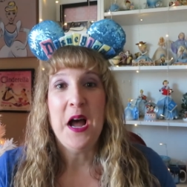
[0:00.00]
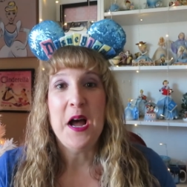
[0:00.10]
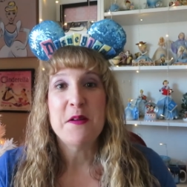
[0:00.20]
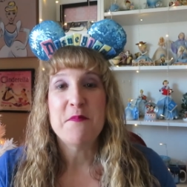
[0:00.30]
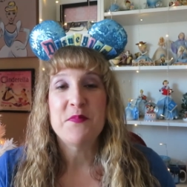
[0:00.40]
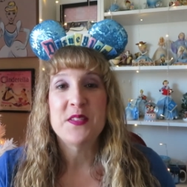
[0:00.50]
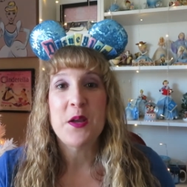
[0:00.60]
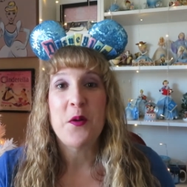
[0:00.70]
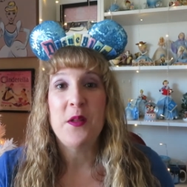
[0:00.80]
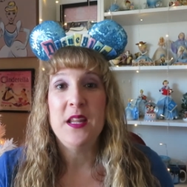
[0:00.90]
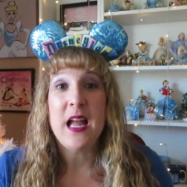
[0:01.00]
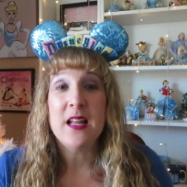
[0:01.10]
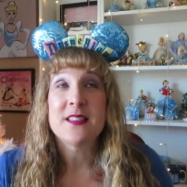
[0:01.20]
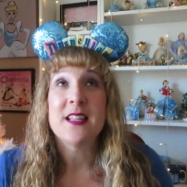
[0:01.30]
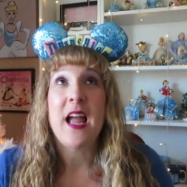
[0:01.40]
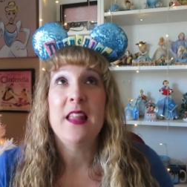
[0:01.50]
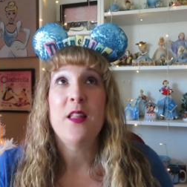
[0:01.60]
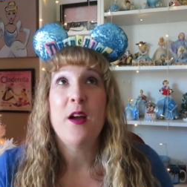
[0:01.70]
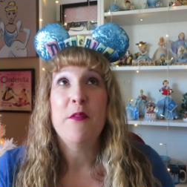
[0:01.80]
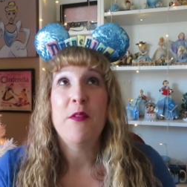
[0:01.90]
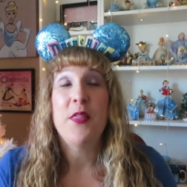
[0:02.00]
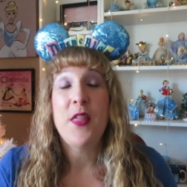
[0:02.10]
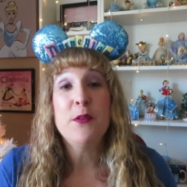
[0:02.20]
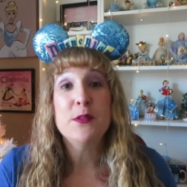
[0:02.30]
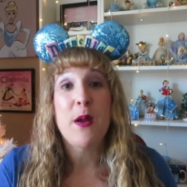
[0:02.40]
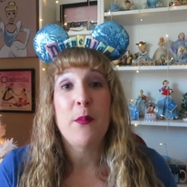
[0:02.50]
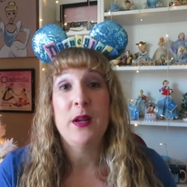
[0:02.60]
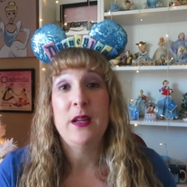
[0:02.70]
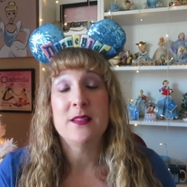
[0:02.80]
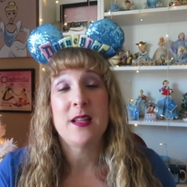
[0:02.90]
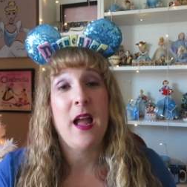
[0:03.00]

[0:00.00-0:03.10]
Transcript: Um, so yes, I love those memories.